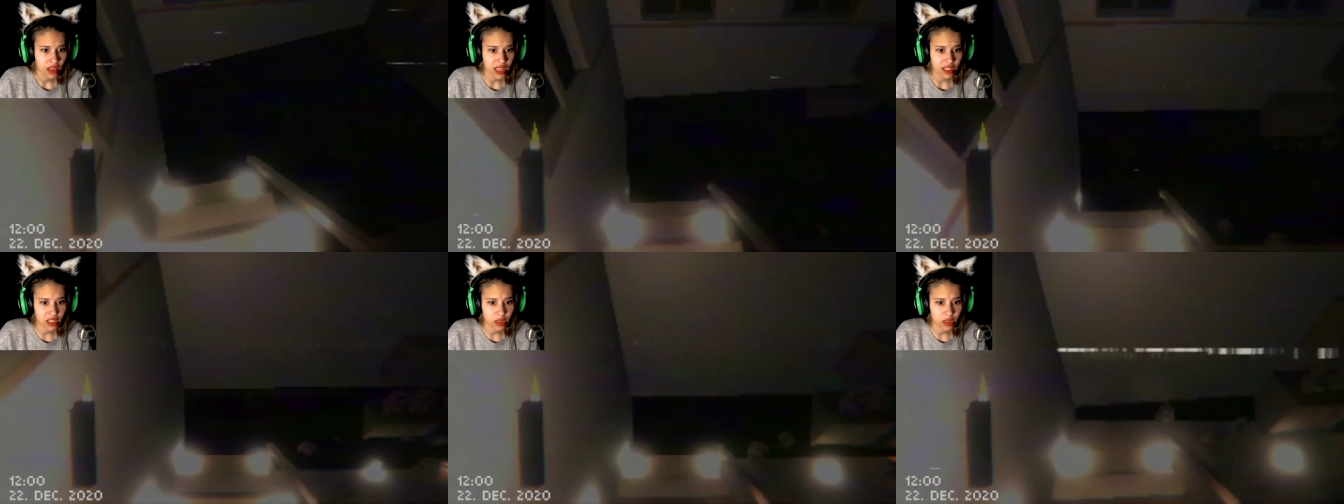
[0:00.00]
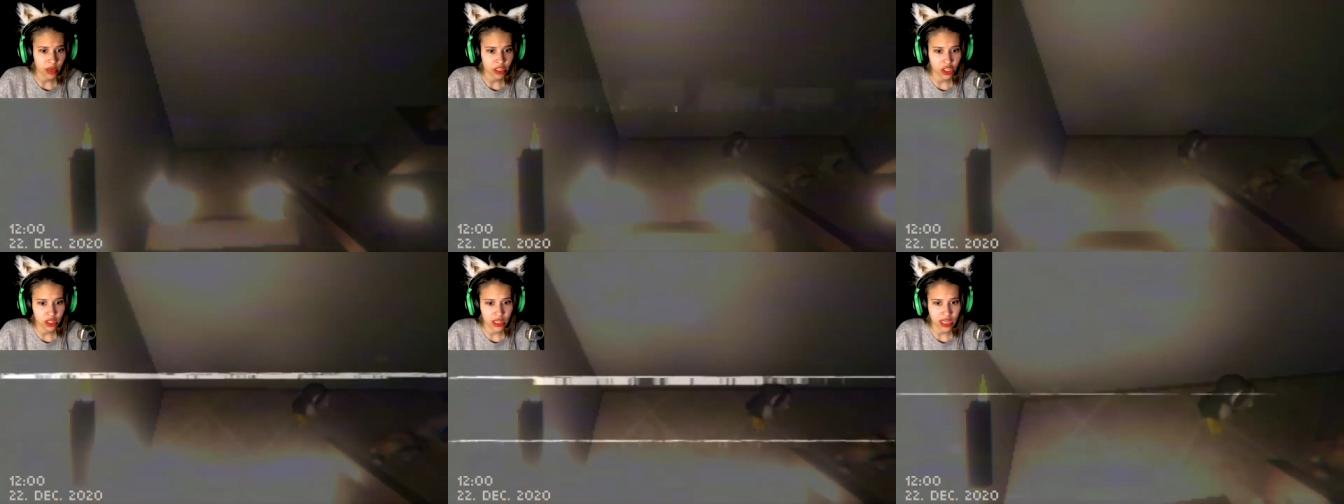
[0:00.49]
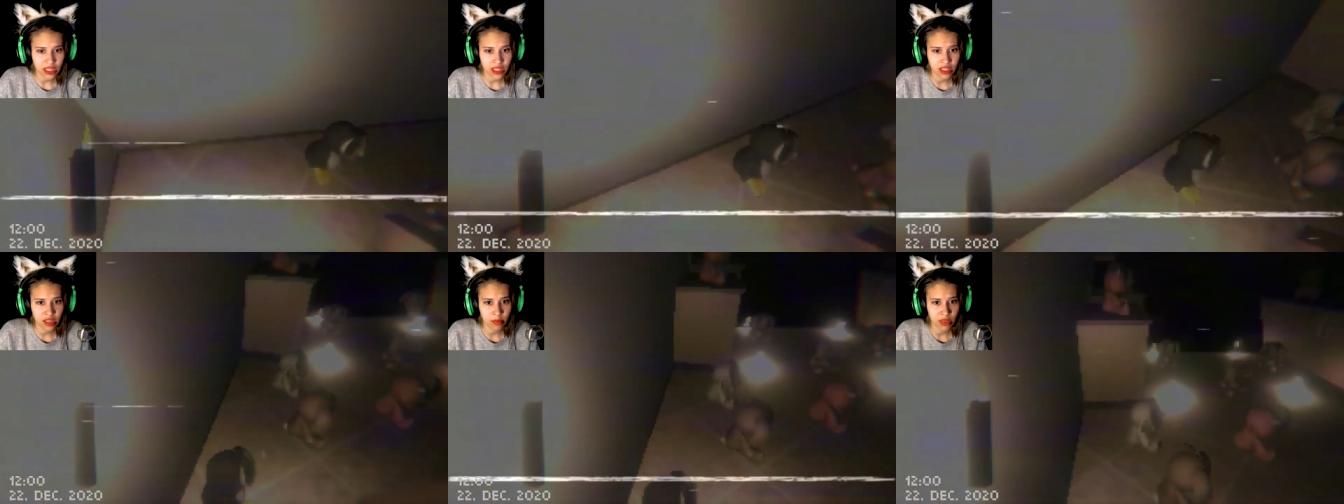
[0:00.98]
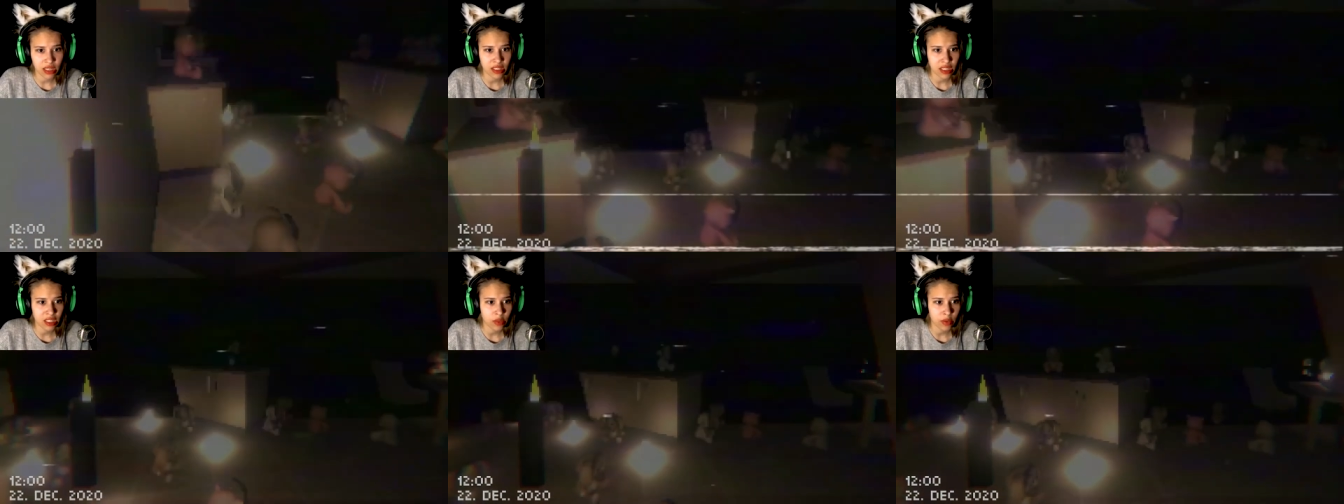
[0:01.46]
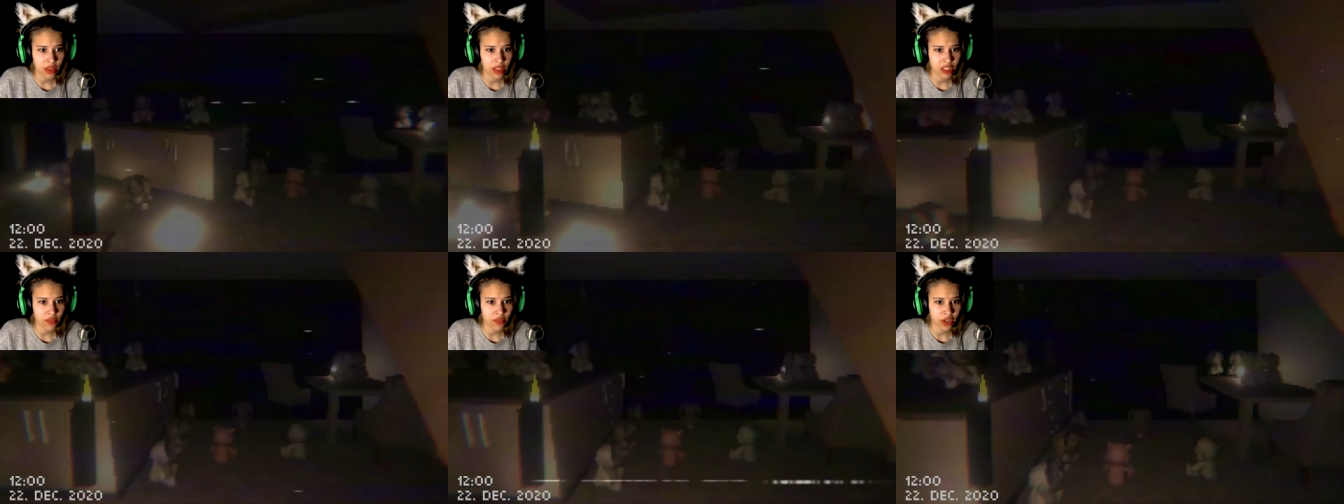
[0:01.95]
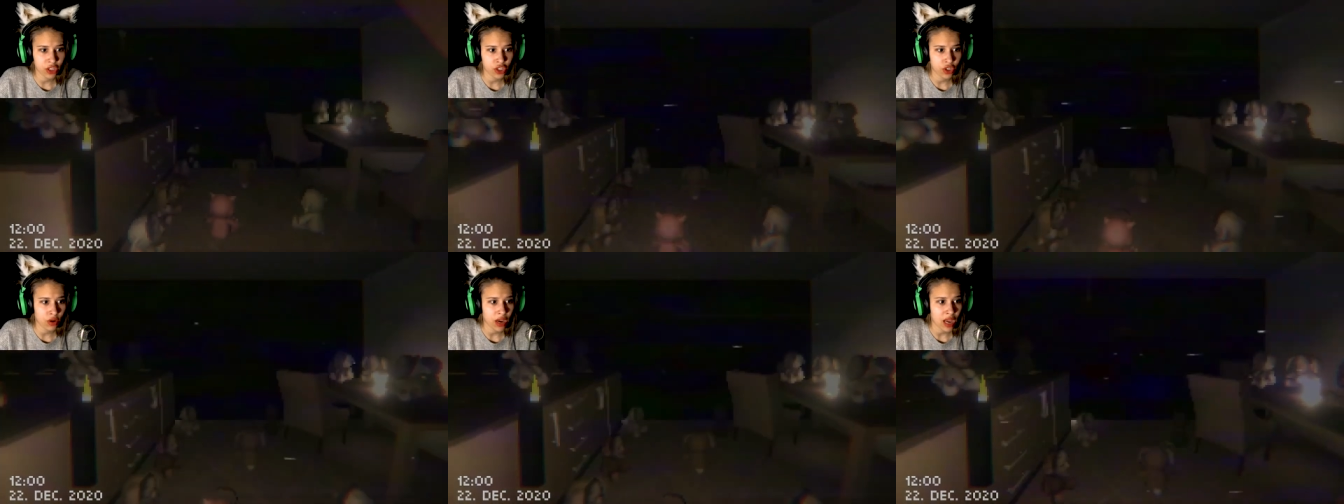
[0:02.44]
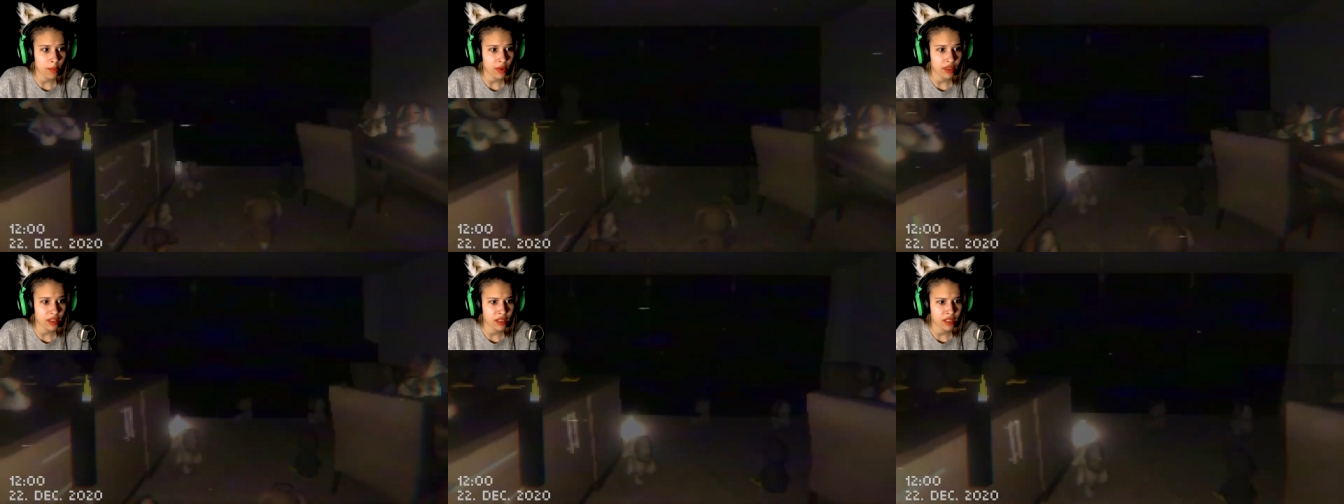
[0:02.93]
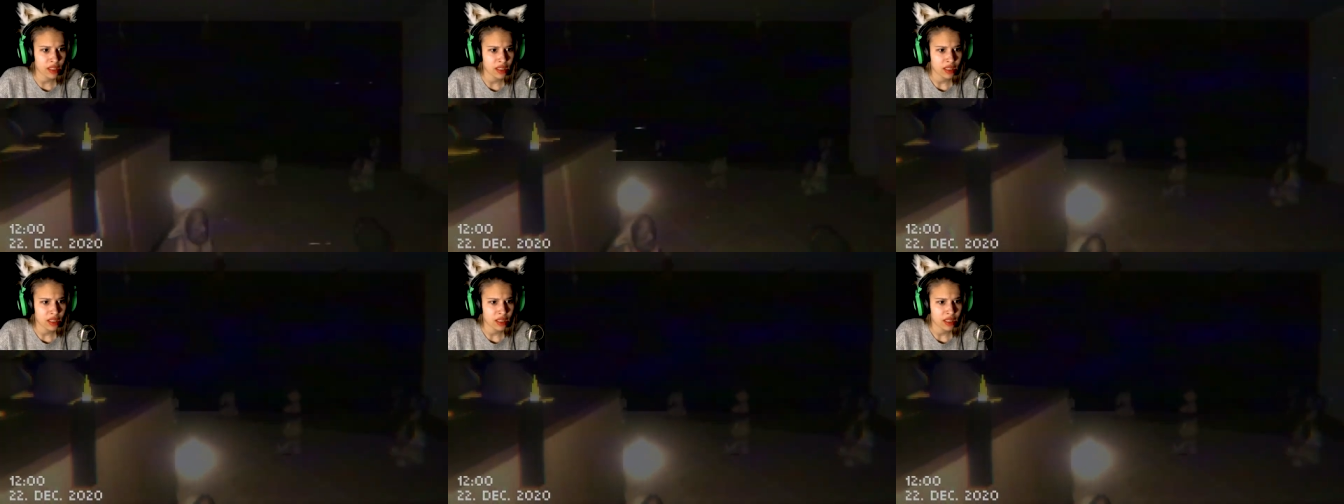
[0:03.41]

That's the question. Does this demon exist when this freak show happens?